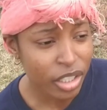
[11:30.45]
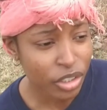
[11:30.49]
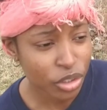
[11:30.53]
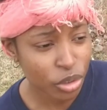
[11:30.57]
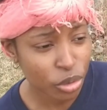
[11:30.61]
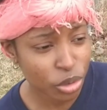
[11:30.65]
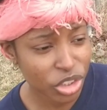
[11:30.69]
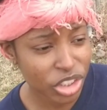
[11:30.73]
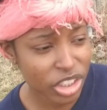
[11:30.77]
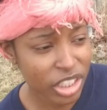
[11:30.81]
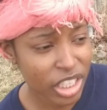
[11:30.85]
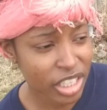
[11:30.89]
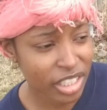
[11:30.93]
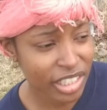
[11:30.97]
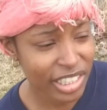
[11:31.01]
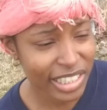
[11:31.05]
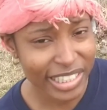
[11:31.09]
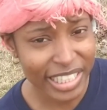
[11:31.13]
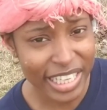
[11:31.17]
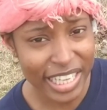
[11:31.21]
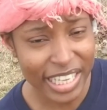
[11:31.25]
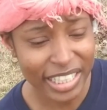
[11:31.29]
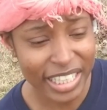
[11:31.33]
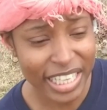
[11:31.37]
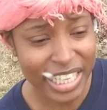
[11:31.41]
You should
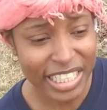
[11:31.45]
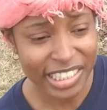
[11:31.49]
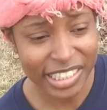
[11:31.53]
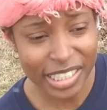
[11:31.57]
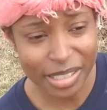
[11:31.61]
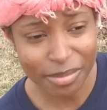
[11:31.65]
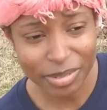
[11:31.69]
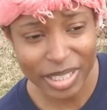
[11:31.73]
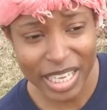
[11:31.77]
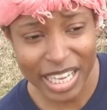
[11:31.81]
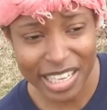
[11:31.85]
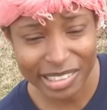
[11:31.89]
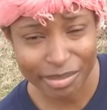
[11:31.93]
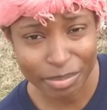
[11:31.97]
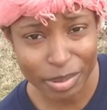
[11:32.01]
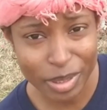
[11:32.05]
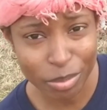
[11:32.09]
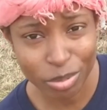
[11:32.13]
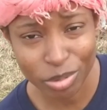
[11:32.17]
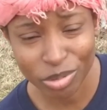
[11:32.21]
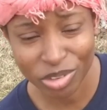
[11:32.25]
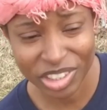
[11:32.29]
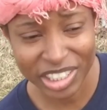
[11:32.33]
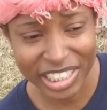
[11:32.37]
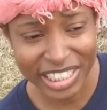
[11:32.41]
understand that sometimes
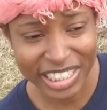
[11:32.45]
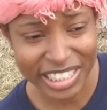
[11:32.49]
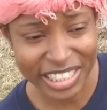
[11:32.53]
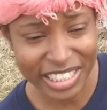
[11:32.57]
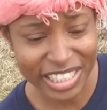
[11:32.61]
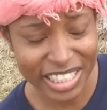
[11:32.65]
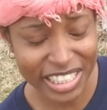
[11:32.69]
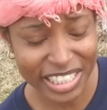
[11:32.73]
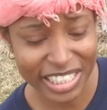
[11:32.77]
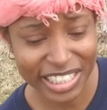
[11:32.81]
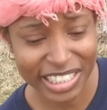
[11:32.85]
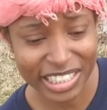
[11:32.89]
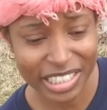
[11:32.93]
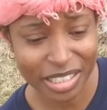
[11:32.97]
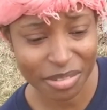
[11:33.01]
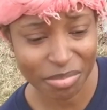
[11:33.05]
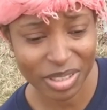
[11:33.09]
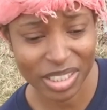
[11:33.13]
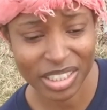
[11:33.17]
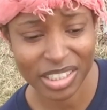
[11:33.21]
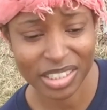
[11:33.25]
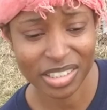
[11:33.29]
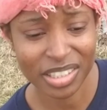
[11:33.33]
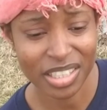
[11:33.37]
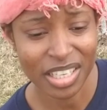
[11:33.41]
people just need
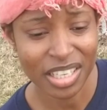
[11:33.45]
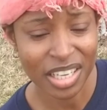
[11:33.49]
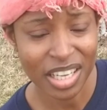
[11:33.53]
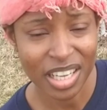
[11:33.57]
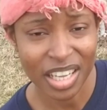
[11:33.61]
something